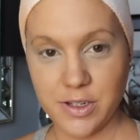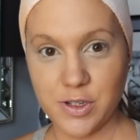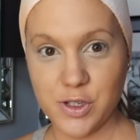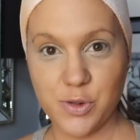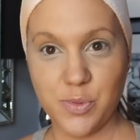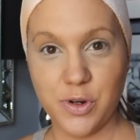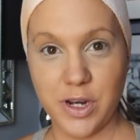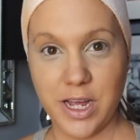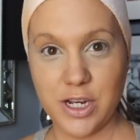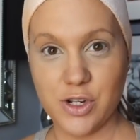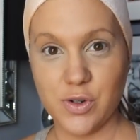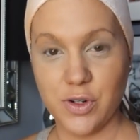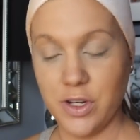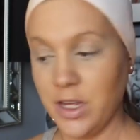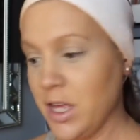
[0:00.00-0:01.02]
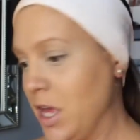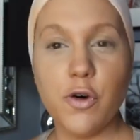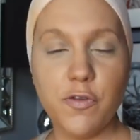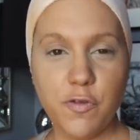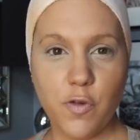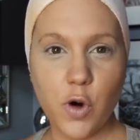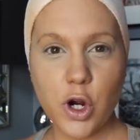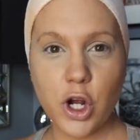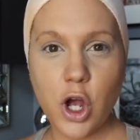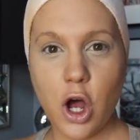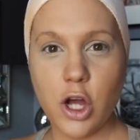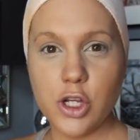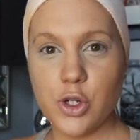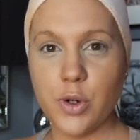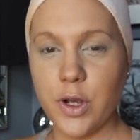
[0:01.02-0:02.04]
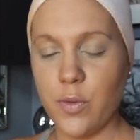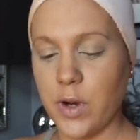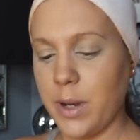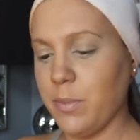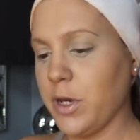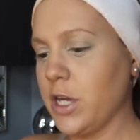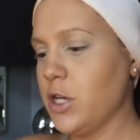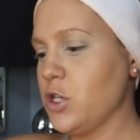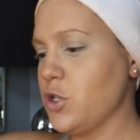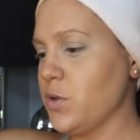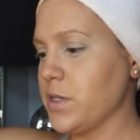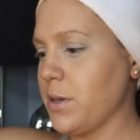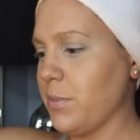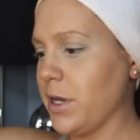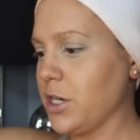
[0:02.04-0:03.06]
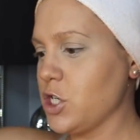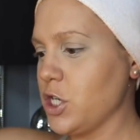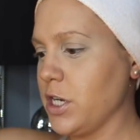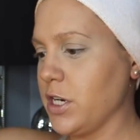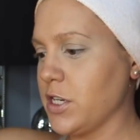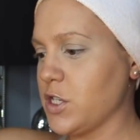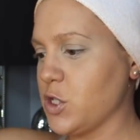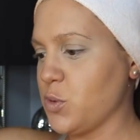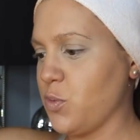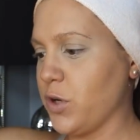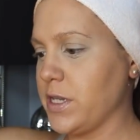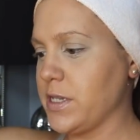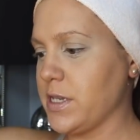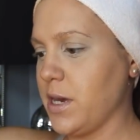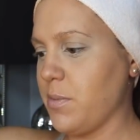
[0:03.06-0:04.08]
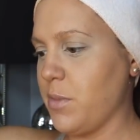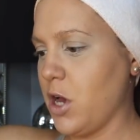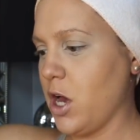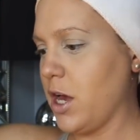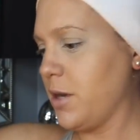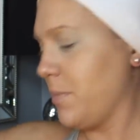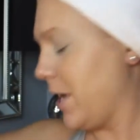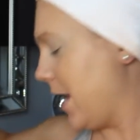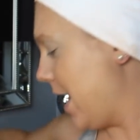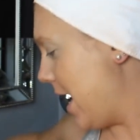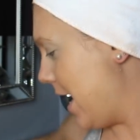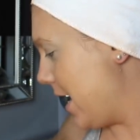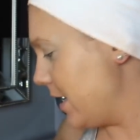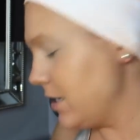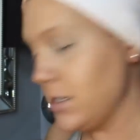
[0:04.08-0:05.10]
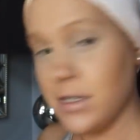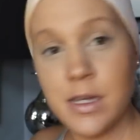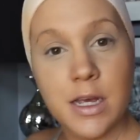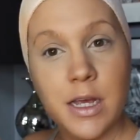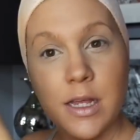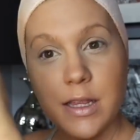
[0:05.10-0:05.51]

It looks super natural. But for contouring, what I'm gonna do is I'm actually gonna spritz some on my hand.